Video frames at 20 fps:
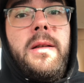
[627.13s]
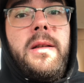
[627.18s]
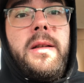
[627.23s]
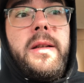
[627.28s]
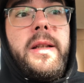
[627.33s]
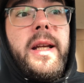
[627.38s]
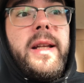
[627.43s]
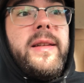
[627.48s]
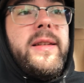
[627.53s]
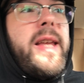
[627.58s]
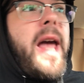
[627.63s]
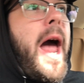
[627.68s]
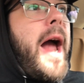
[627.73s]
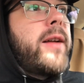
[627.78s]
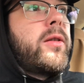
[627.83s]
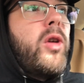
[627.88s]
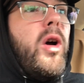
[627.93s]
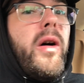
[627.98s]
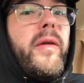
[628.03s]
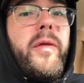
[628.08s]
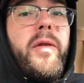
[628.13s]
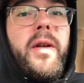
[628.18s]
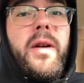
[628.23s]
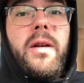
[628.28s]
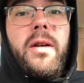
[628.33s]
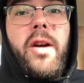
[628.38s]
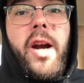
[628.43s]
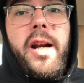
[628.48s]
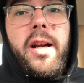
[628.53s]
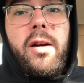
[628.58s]
get tacked off of their
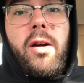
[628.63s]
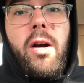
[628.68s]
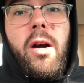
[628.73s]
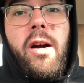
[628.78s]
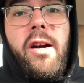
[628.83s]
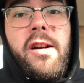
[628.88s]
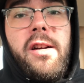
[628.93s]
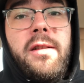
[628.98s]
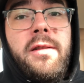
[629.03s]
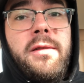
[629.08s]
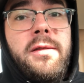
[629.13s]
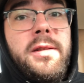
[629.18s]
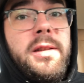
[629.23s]
credit card,